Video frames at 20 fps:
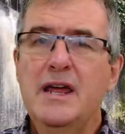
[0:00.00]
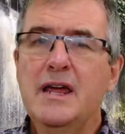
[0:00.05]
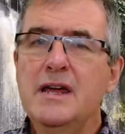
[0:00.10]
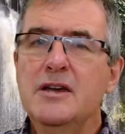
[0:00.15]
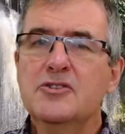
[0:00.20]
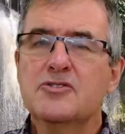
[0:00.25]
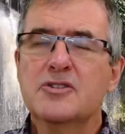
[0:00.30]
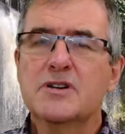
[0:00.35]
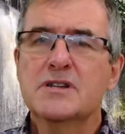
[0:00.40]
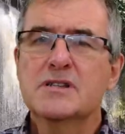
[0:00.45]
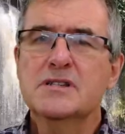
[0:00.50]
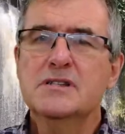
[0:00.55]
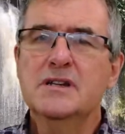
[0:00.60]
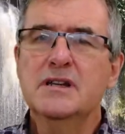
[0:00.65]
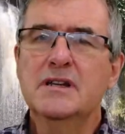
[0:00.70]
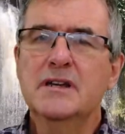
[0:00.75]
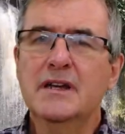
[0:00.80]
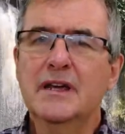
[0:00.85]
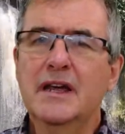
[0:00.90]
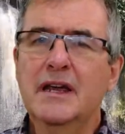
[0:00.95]

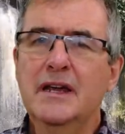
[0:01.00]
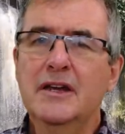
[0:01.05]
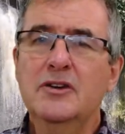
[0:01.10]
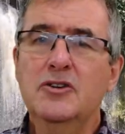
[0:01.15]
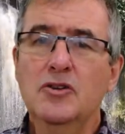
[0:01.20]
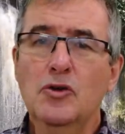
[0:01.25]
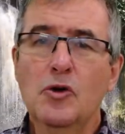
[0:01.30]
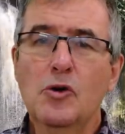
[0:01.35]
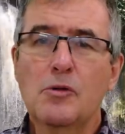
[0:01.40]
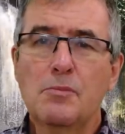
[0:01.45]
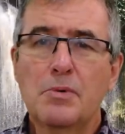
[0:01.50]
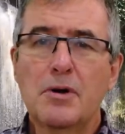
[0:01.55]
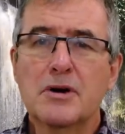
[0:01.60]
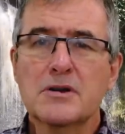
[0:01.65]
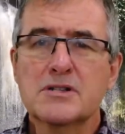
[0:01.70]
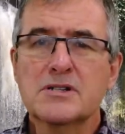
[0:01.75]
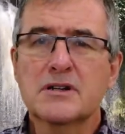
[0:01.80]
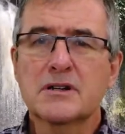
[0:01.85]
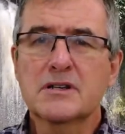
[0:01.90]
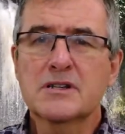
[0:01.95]
interested in your
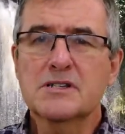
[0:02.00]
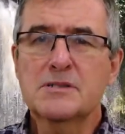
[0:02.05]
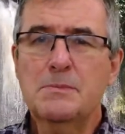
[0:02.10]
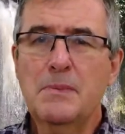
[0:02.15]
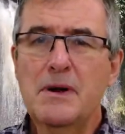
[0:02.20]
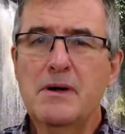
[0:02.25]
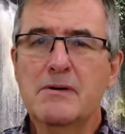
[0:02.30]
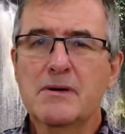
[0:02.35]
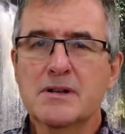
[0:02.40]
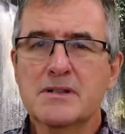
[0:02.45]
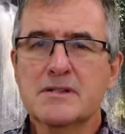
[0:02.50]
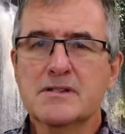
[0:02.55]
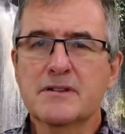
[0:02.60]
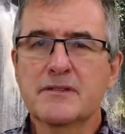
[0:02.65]
personal experience